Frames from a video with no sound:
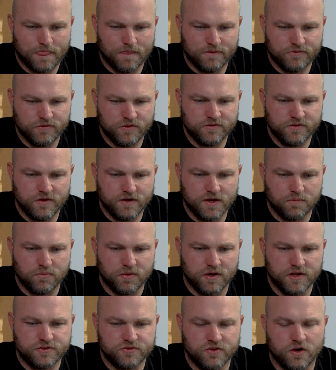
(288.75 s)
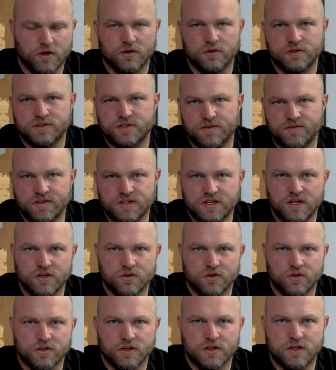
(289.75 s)
he's starting to get pretty strong. A 17
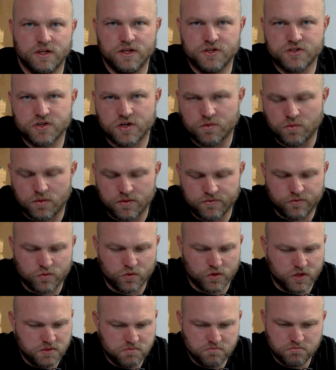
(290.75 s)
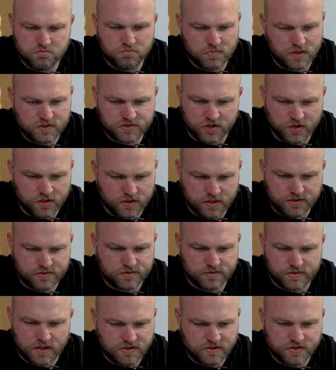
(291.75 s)
year old a clean jerk, 140, that's good,
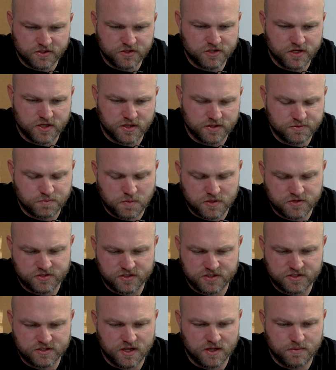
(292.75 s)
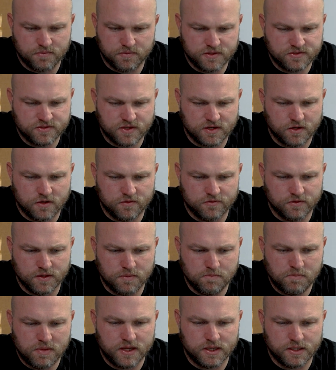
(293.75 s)
that's legit. Especially he's not overly
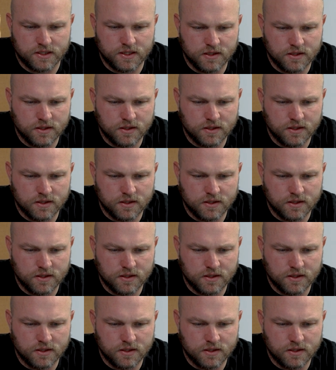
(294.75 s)
big.